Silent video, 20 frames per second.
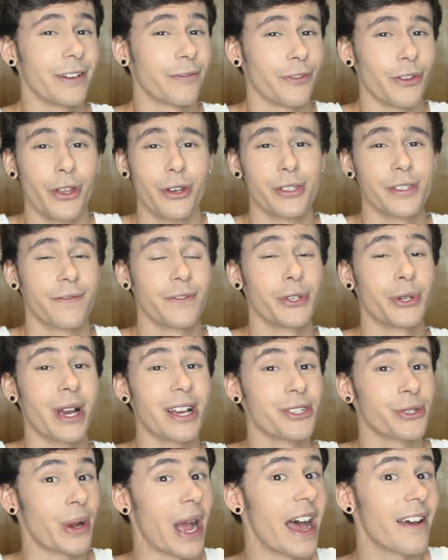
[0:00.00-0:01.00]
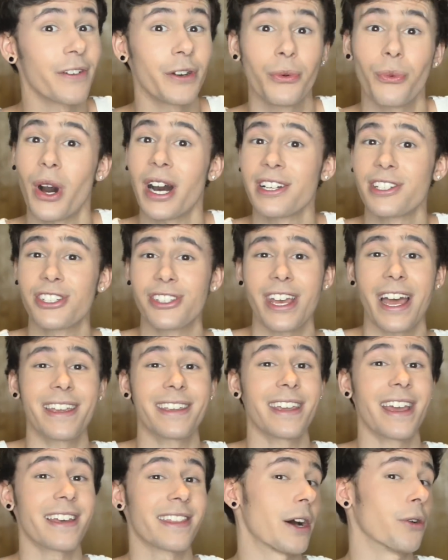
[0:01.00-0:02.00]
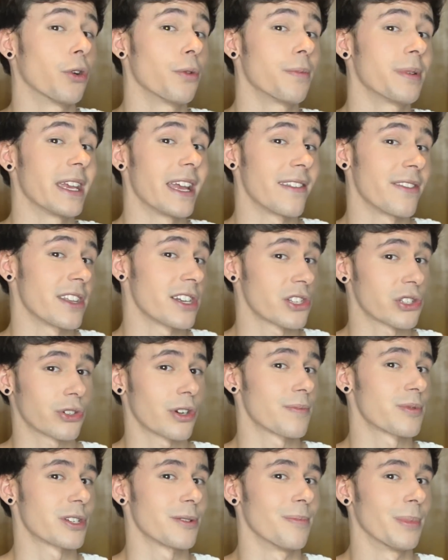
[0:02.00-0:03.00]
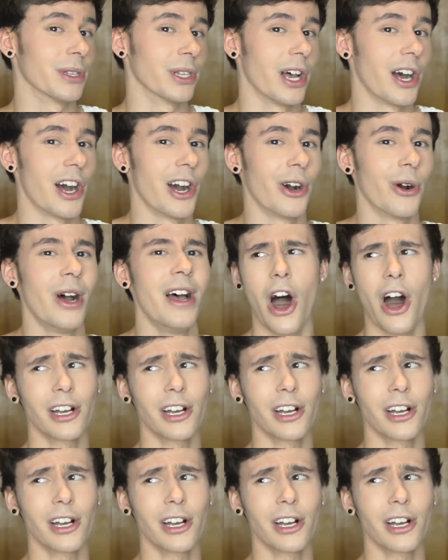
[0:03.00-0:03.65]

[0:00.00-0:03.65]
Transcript: For those of you guys who haven't watched that yet, that will be in the description below.